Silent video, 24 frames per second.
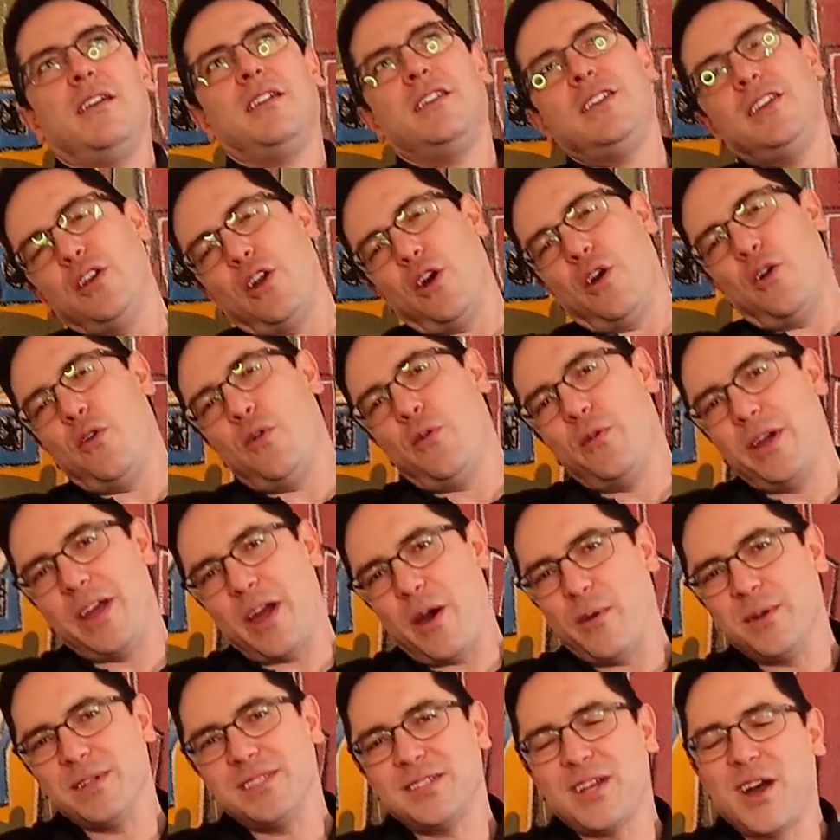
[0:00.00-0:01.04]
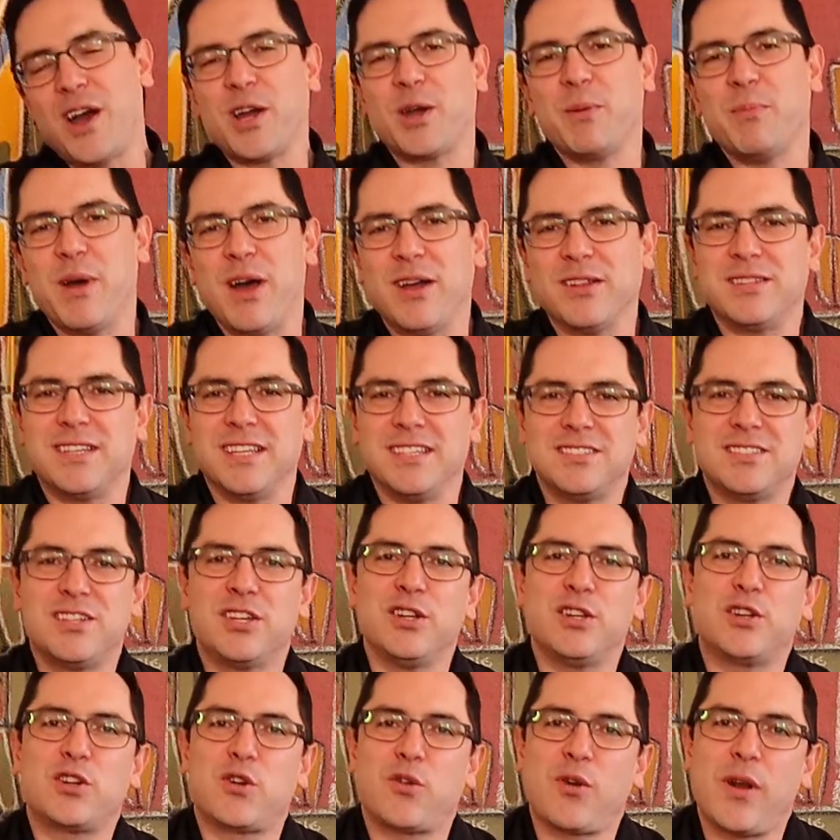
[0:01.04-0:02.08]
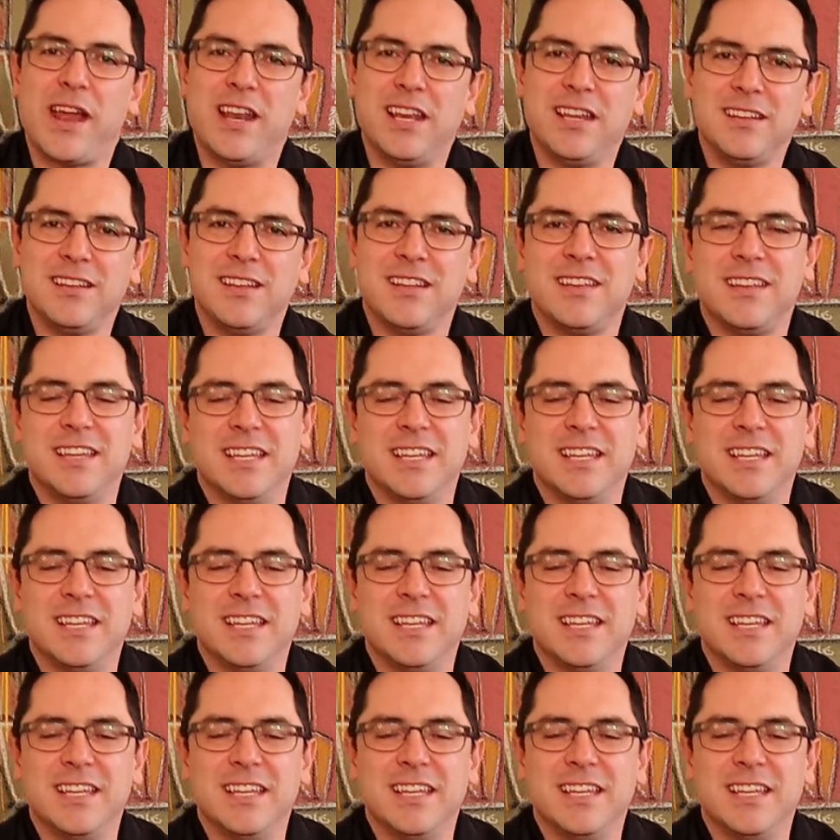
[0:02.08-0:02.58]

We always talk about this. Good credit